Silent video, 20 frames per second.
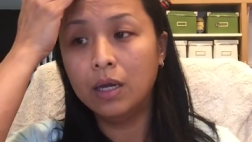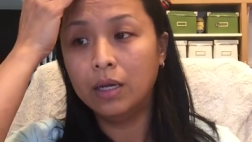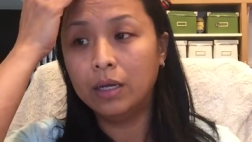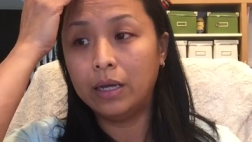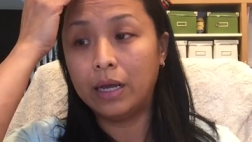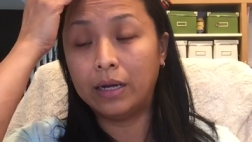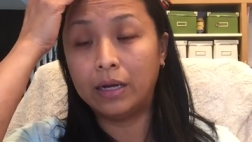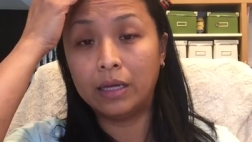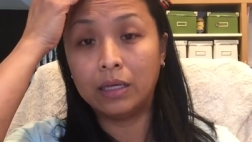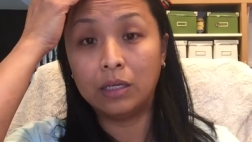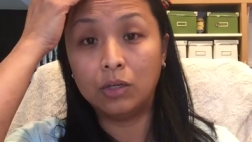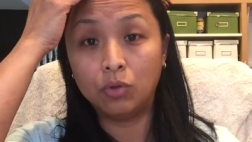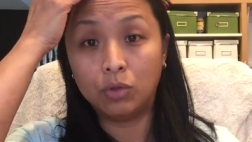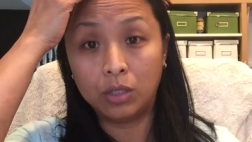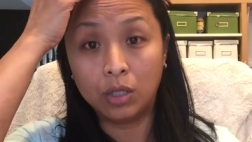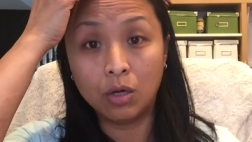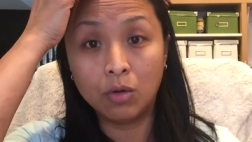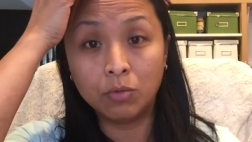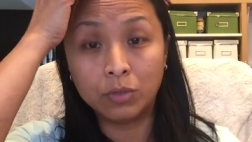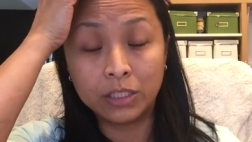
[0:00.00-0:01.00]
and then you
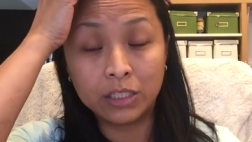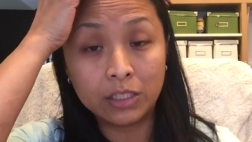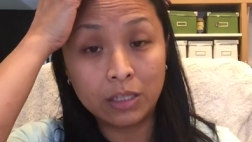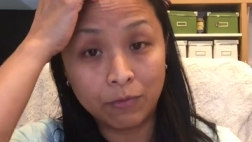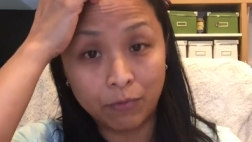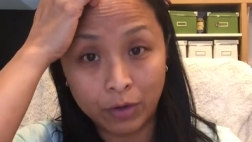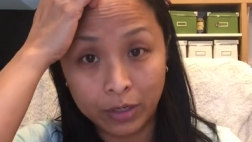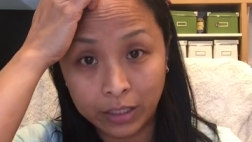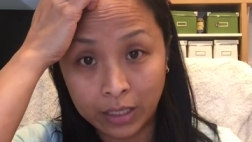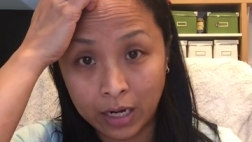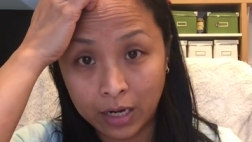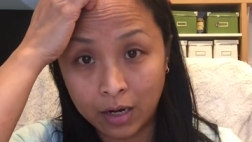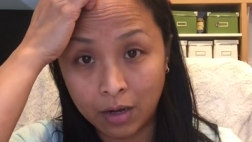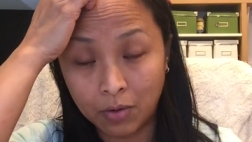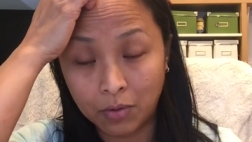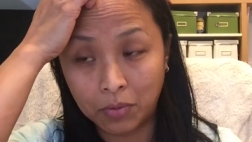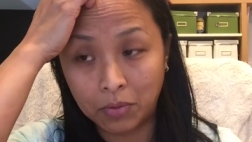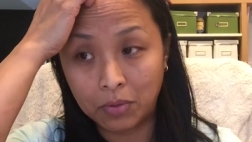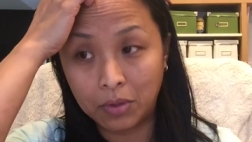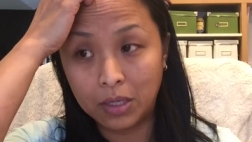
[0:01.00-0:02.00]
deal with different type
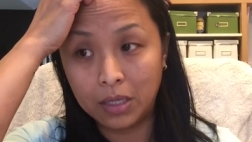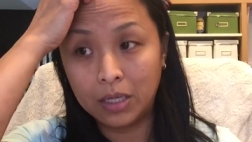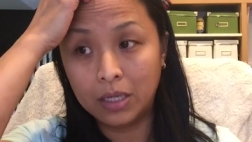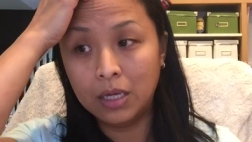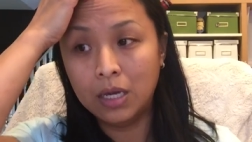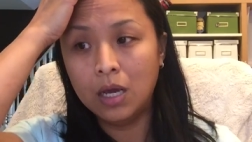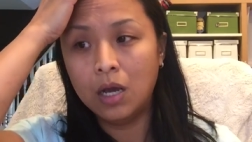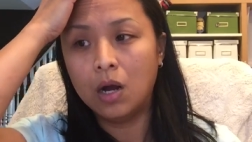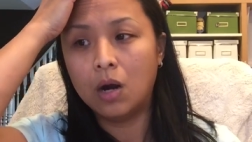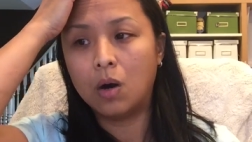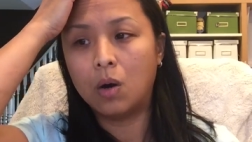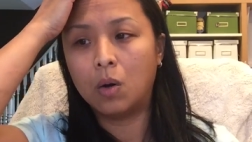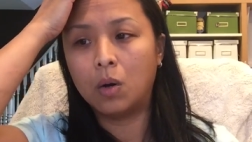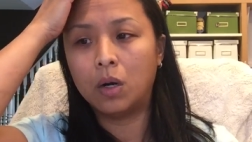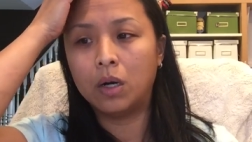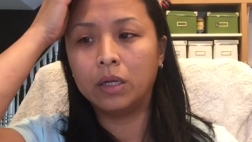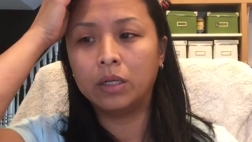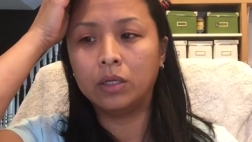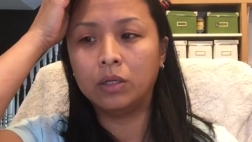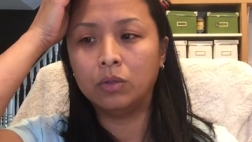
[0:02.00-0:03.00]
of greed,
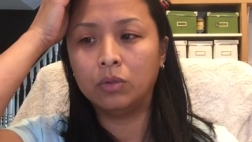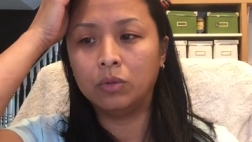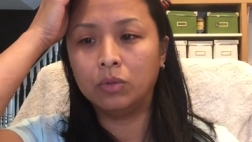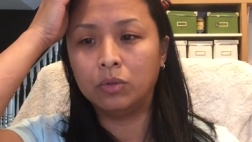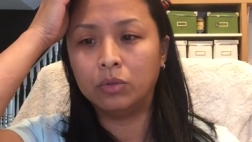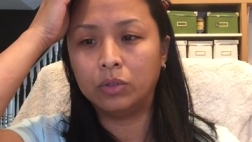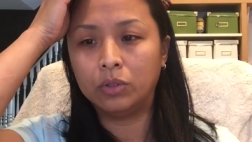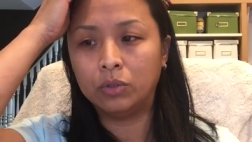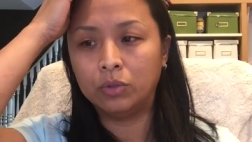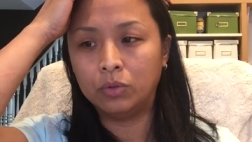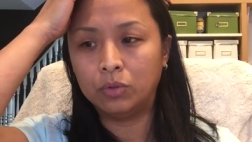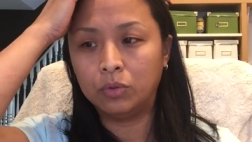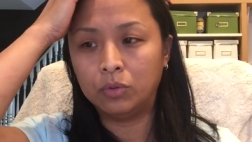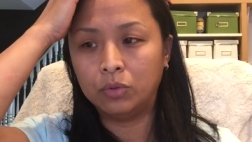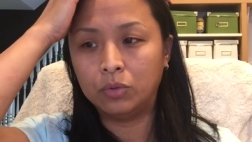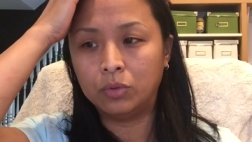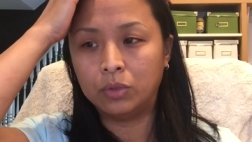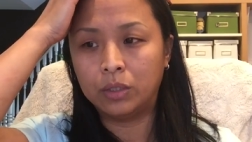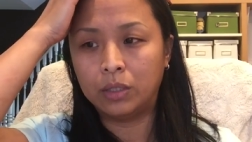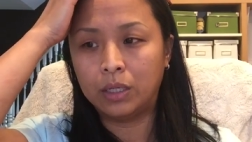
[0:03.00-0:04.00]
or
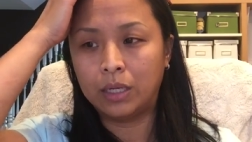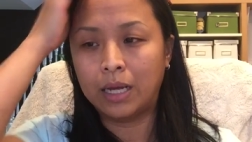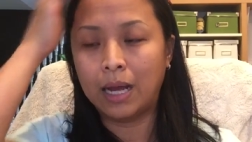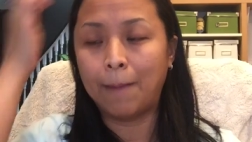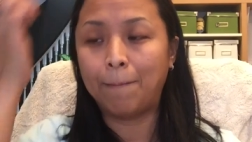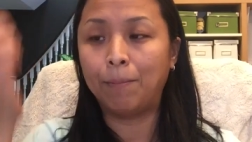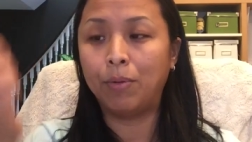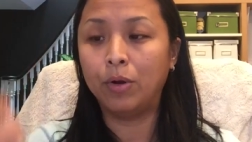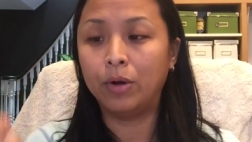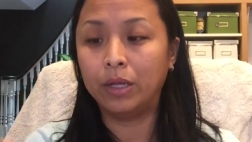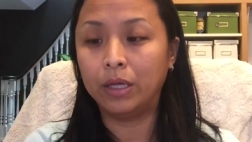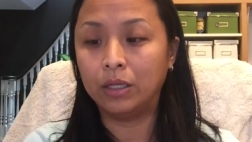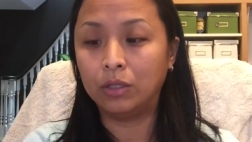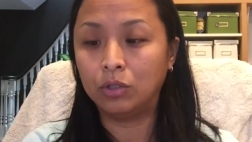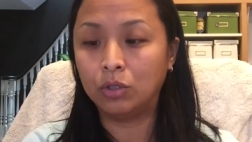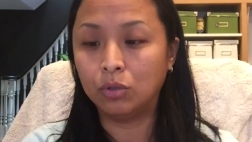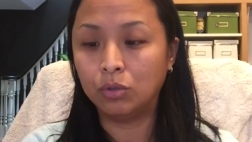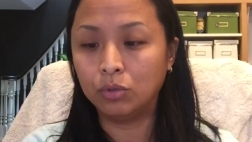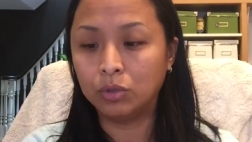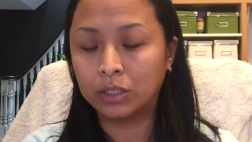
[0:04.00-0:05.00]
you got put
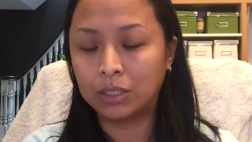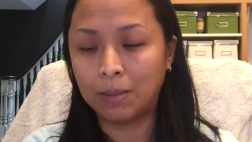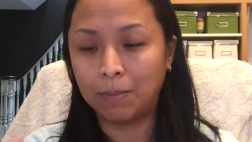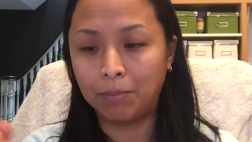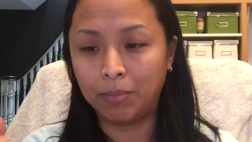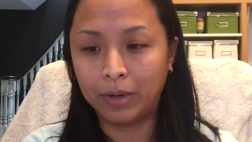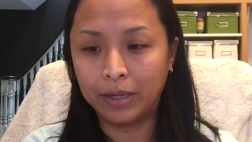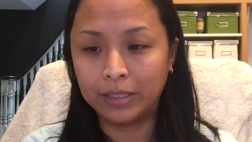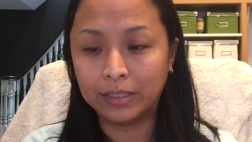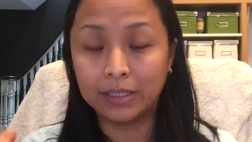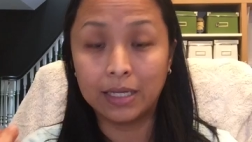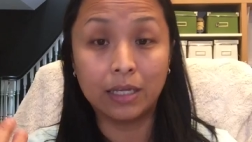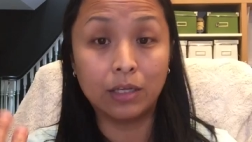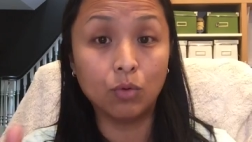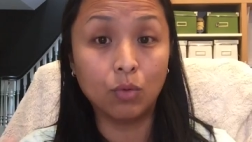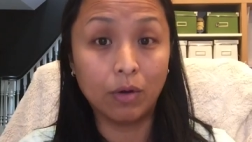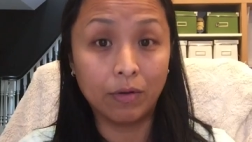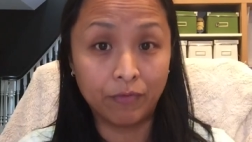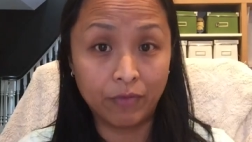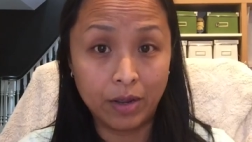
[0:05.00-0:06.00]
into some place that
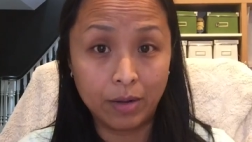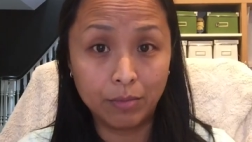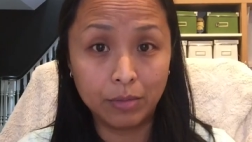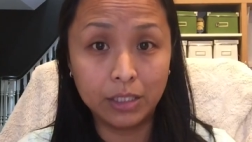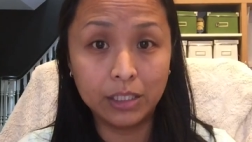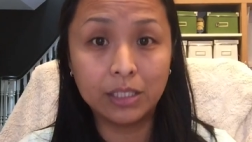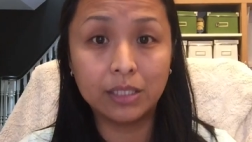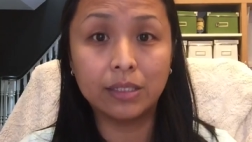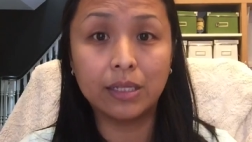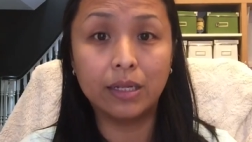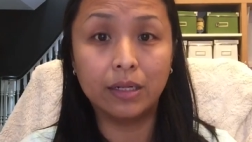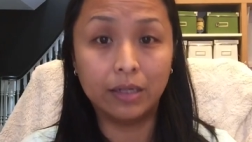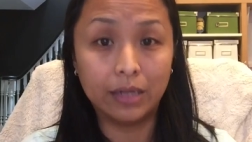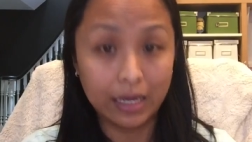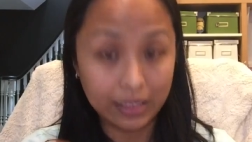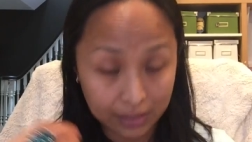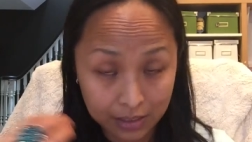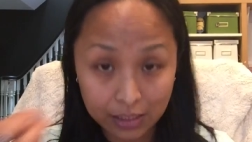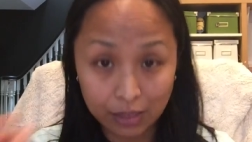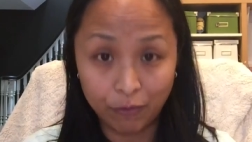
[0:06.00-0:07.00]
you were famous, then
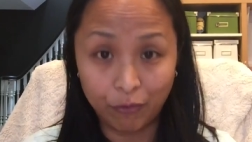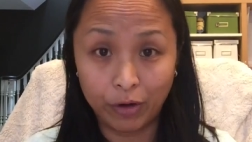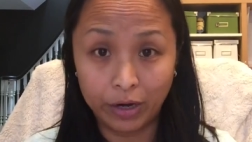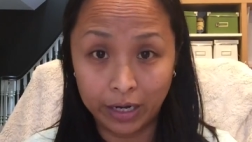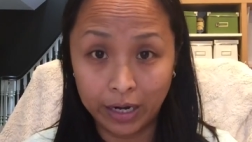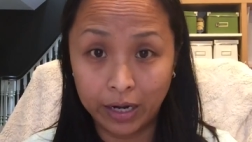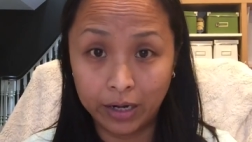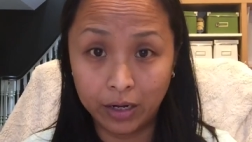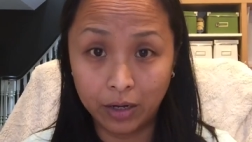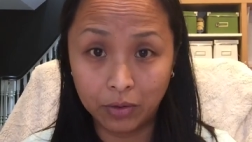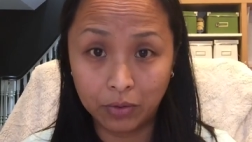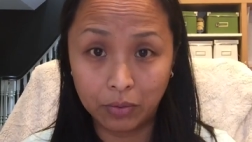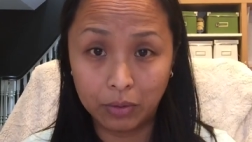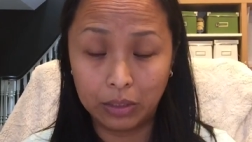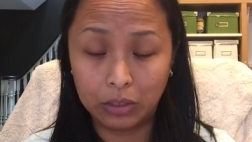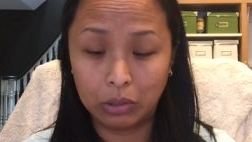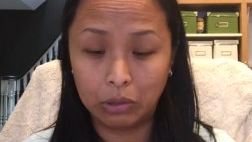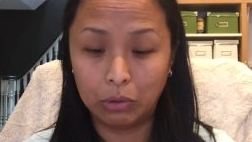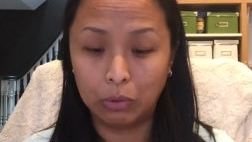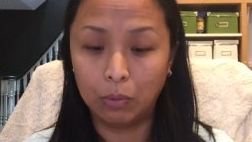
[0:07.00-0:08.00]
that's different kind of
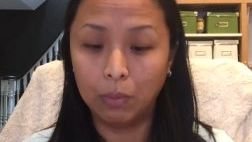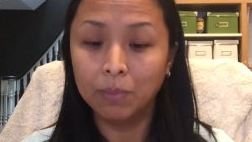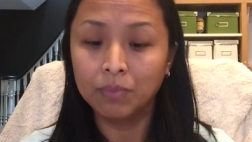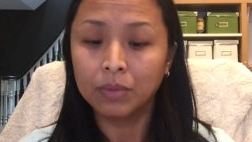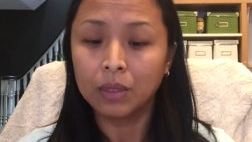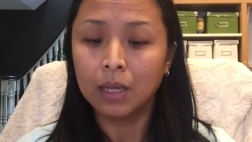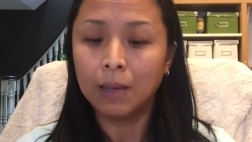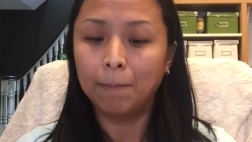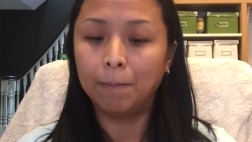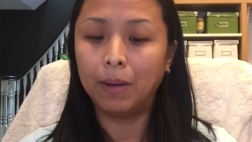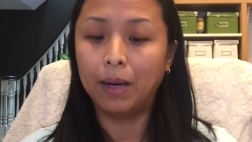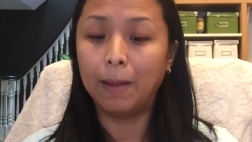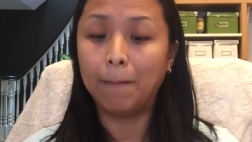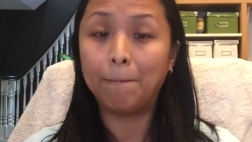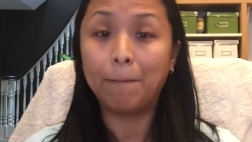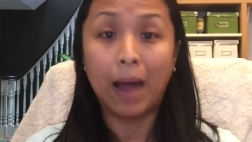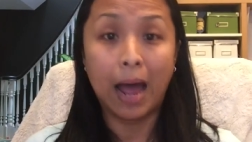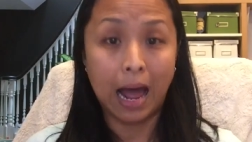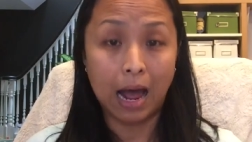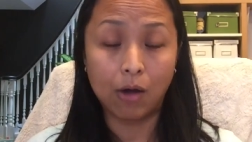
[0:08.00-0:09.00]
greed too. But the
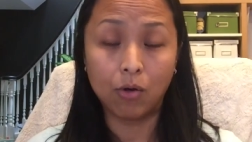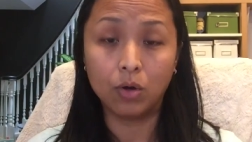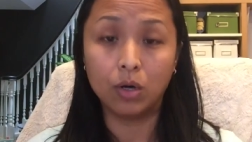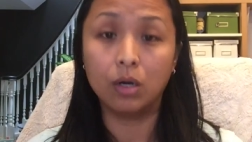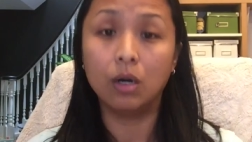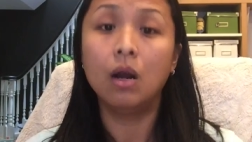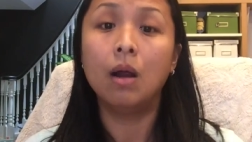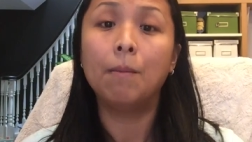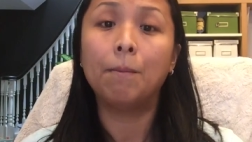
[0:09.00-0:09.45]
power,